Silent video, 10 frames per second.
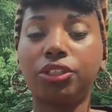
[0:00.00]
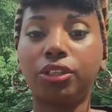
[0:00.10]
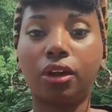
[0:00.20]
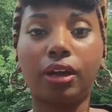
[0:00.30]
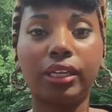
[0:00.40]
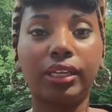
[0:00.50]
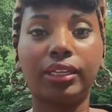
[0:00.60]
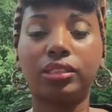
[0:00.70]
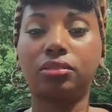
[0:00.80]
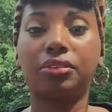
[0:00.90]
to your
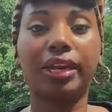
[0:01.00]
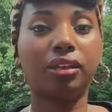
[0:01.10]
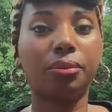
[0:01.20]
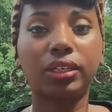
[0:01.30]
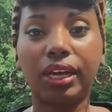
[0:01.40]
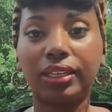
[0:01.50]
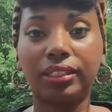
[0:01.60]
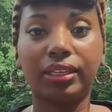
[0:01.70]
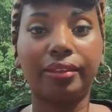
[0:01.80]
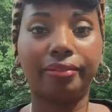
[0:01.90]
audience, valuable
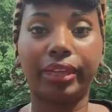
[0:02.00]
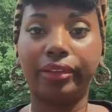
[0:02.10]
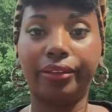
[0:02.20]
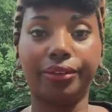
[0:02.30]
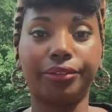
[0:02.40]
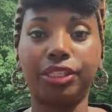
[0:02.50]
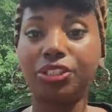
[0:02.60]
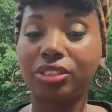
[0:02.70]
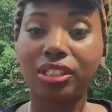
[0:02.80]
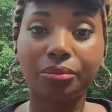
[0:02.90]
content that either
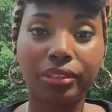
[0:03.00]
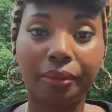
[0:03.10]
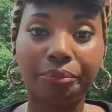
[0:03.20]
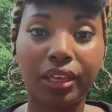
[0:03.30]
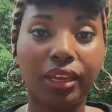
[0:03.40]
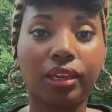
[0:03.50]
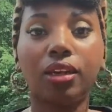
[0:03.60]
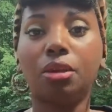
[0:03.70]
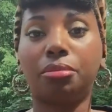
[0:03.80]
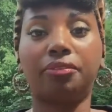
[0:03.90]
teaches them something,
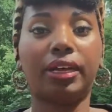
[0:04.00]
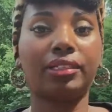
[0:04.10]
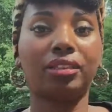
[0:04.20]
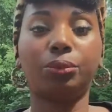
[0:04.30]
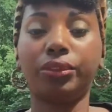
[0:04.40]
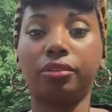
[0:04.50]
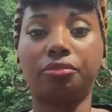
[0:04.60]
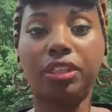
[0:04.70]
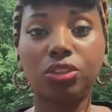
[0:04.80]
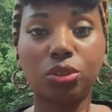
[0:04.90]
provides them with a
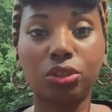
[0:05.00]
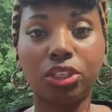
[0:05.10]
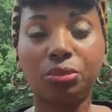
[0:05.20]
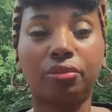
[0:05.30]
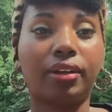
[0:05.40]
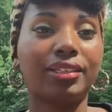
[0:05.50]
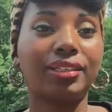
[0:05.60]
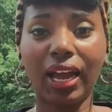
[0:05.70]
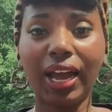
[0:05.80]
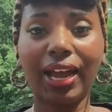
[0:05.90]
resource,
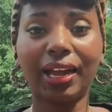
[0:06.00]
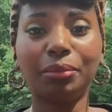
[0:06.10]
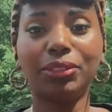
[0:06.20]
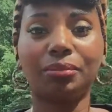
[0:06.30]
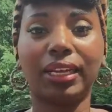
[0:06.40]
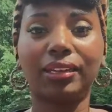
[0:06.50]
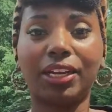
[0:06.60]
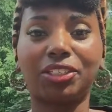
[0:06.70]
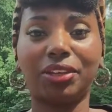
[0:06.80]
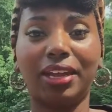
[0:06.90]
I'm losing my
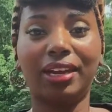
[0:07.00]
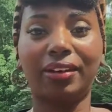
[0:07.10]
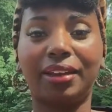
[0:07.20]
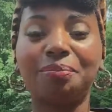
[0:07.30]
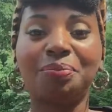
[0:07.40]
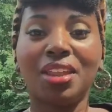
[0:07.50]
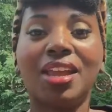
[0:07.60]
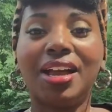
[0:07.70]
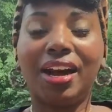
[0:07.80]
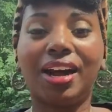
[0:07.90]
connection. Okay, here I
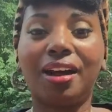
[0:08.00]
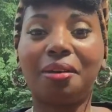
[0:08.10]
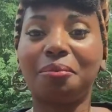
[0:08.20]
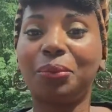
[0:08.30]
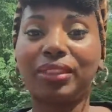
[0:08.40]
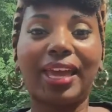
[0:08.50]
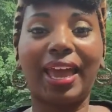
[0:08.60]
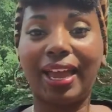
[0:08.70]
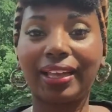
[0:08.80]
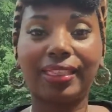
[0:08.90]
am. With a
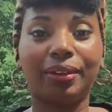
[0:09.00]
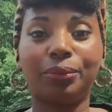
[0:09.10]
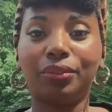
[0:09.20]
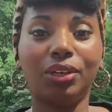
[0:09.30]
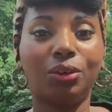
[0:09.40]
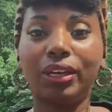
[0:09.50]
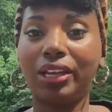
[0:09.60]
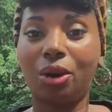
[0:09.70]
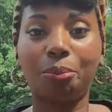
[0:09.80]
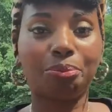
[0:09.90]
hack that, you know, can
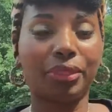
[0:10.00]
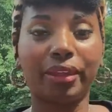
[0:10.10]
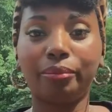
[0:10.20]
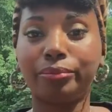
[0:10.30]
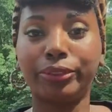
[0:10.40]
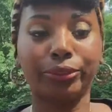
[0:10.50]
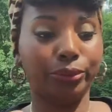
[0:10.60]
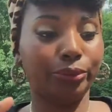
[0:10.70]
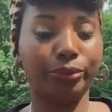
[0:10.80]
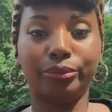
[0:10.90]
help them
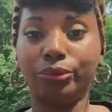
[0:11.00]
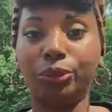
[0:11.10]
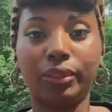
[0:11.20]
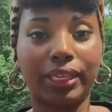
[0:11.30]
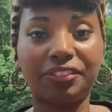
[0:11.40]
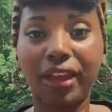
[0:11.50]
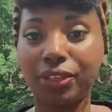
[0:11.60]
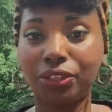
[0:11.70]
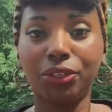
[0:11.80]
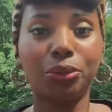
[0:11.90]
to do things
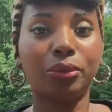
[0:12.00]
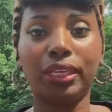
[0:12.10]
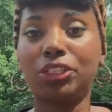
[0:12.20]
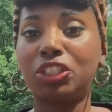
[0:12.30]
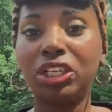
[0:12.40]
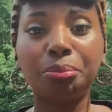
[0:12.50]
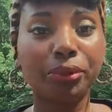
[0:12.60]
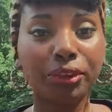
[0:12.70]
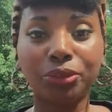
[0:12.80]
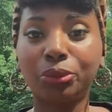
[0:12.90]
faster, do things
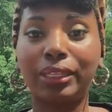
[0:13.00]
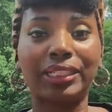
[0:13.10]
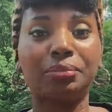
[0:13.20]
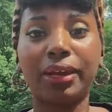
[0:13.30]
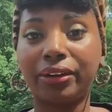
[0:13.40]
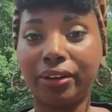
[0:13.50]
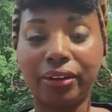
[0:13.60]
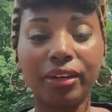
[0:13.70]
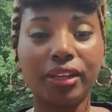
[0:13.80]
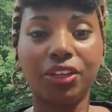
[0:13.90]
cheaper, do things better,
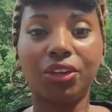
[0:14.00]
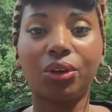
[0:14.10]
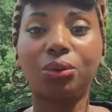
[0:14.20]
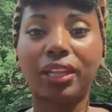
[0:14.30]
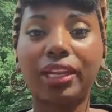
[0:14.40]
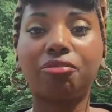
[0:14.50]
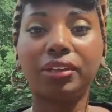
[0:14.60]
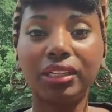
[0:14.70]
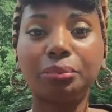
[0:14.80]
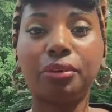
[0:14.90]
you know, like
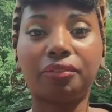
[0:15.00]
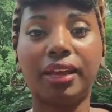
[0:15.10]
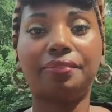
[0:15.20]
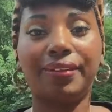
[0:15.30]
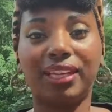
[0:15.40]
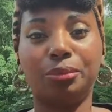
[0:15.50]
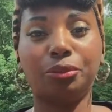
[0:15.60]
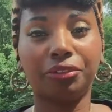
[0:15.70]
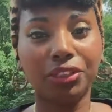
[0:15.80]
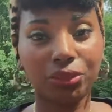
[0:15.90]
really provide valuable
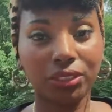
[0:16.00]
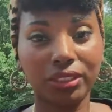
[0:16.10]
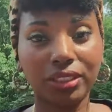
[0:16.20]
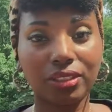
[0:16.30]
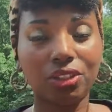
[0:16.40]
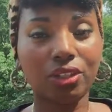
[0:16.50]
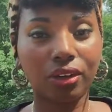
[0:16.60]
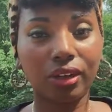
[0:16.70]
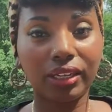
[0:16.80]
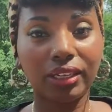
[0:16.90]
resources to your
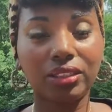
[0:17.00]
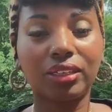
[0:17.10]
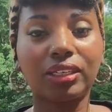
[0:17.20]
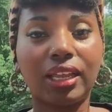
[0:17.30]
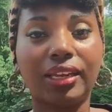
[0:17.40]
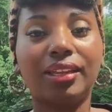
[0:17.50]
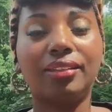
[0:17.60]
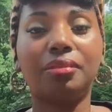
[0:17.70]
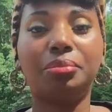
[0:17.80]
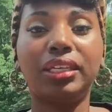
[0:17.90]
audience online, and
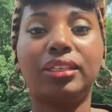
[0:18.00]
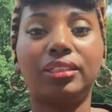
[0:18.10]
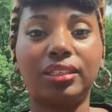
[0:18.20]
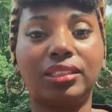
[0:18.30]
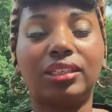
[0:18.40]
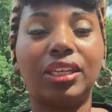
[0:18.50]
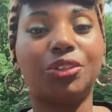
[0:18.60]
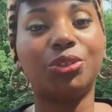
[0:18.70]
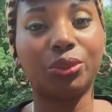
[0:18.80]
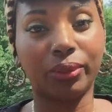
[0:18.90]
then be consistent in
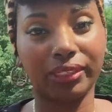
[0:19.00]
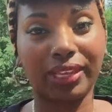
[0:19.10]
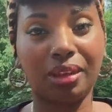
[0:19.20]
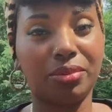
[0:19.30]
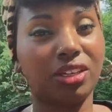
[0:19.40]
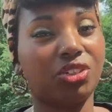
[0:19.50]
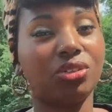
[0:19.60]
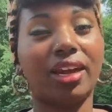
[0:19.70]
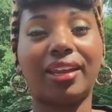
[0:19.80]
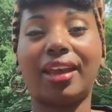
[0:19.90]
doing that, because you
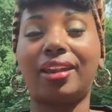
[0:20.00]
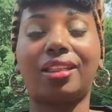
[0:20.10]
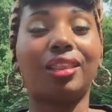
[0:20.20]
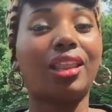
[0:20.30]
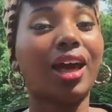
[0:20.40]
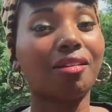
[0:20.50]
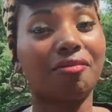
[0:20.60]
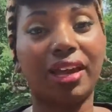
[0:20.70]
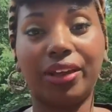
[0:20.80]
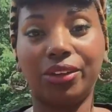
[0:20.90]
got to add a lot of
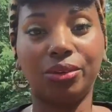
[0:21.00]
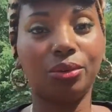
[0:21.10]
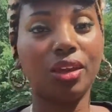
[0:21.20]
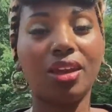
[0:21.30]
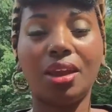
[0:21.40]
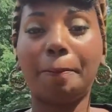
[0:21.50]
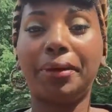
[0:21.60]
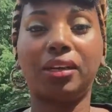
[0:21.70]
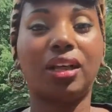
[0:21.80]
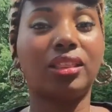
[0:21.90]
value and
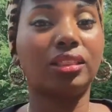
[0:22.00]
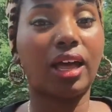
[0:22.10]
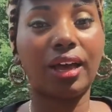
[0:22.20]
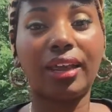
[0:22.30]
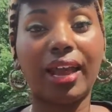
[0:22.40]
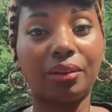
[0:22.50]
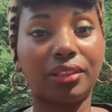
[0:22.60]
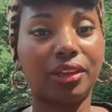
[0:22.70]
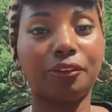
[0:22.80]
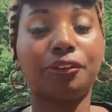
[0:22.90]
put a lot out
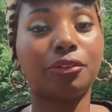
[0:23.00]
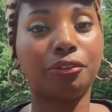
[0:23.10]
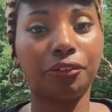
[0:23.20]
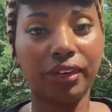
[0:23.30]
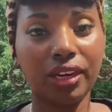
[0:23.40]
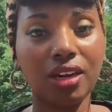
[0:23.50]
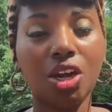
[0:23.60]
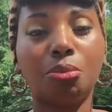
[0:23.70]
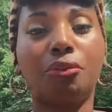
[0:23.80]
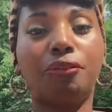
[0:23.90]
there for free
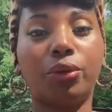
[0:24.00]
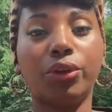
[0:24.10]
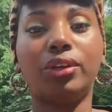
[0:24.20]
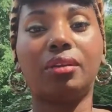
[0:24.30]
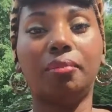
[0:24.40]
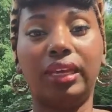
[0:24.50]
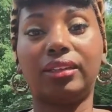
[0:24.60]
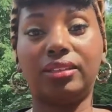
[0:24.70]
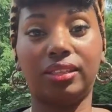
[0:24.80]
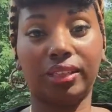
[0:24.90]
before you can make a
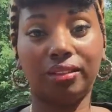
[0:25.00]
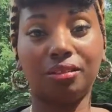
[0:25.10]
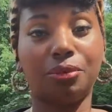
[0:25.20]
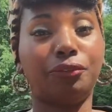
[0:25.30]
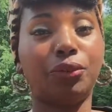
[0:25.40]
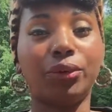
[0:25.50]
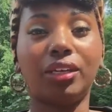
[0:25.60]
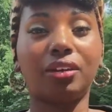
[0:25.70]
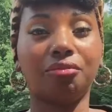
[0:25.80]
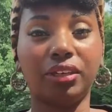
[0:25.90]
sale, before you
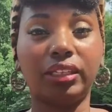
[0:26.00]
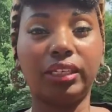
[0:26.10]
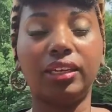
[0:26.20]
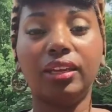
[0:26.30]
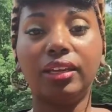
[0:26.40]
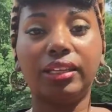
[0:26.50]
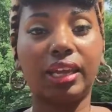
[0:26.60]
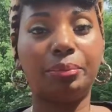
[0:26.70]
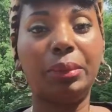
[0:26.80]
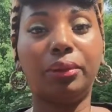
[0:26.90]
can really
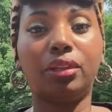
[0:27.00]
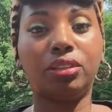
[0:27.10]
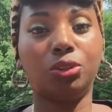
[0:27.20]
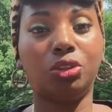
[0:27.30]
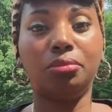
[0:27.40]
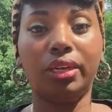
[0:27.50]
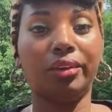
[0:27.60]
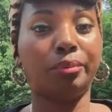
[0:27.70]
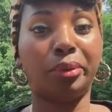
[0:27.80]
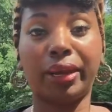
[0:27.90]
get people on social
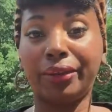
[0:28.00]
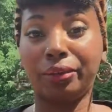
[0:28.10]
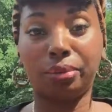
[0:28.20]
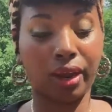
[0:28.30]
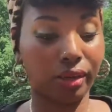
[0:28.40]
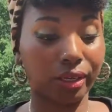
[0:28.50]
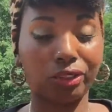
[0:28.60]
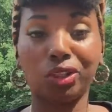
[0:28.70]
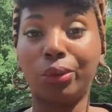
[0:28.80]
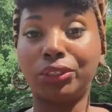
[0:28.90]
media buying your products,
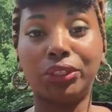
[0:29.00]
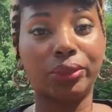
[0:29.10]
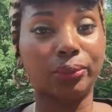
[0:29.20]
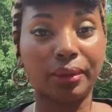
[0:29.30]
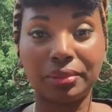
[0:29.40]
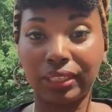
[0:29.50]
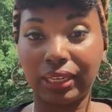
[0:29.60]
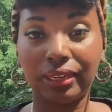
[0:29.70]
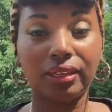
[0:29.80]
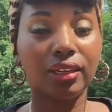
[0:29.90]
going to your
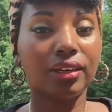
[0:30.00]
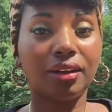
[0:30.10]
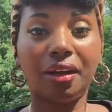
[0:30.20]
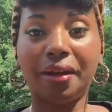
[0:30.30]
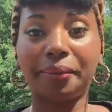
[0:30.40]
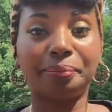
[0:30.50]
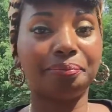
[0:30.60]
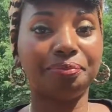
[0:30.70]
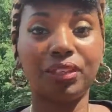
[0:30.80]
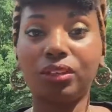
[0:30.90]
website,
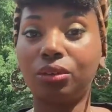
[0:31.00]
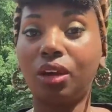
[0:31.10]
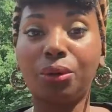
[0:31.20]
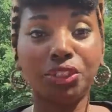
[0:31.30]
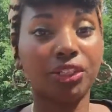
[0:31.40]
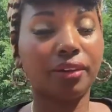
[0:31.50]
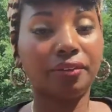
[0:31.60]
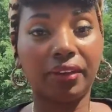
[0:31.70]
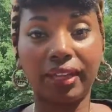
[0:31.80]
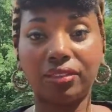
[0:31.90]
you know, going to your
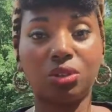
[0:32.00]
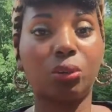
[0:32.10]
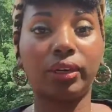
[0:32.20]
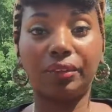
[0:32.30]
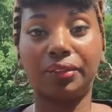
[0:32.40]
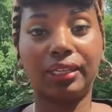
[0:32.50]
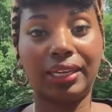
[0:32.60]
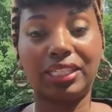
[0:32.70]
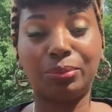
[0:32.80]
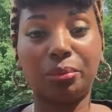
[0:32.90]
events, or whatever the
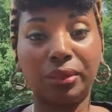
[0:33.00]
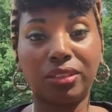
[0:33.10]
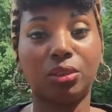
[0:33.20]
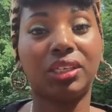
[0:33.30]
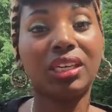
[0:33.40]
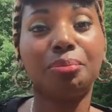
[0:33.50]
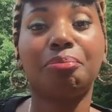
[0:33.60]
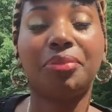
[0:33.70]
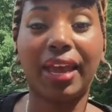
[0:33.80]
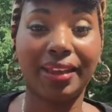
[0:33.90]
case may be. So keep
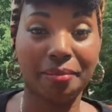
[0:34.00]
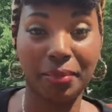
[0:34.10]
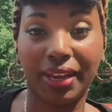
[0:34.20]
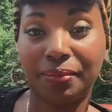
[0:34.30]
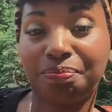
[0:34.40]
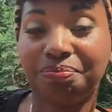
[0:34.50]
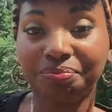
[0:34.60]
that in mind.